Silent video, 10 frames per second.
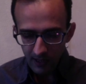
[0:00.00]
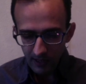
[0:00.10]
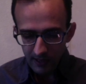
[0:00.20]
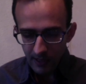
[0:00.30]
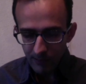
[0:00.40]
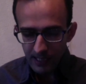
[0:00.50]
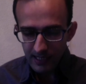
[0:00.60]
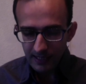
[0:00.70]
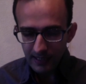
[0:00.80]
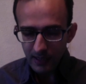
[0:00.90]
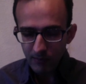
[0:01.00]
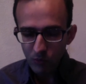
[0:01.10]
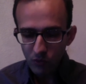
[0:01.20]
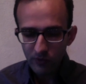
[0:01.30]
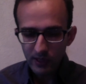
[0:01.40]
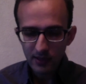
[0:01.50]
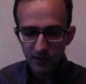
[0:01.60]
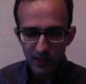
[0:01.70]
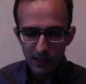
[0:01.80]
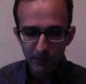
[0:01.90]
It can be said that the movement
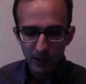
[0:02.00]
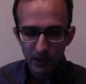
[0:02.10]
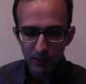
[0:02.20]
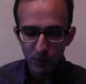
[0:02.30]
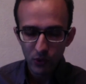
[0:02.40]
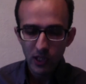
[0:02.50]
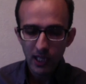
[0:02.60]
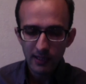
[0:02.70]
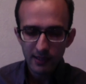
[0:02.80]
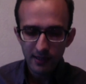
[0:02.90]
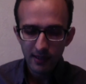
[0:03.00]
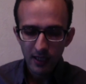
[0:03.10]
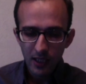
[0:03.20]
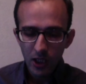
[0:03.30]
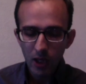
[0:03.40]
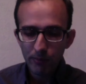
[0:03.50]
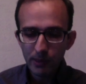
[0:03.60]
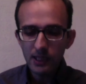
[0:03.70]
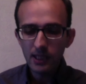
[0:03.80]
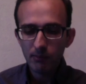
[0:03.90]
of a spirit projects
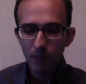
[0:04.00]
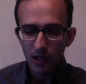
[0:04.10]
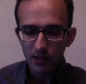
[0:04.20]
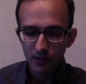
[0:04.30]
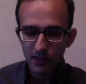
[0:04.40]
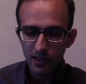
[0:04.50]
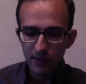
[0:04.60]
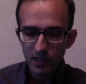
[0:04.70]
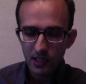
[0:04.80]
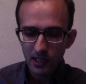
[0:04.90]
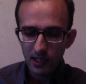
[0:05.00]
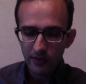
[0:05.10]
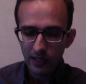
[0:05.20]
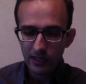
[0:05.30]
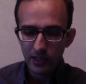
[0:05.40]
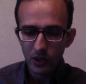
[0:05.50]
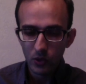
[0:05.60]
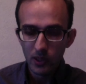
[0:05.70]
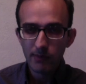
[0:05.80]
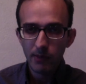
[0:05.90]
competing models of self and their
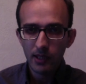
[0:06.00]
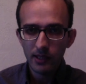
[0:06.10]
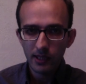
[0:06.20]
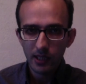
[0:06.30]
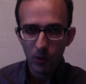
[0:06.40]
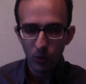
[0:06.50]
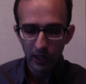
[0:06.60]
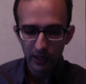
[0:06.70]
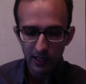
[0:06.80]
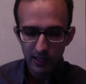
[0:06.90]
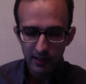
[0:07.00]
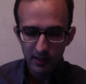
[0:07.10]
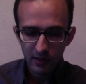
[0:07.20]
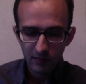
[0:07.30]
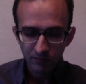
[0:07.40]
corresponding awareness.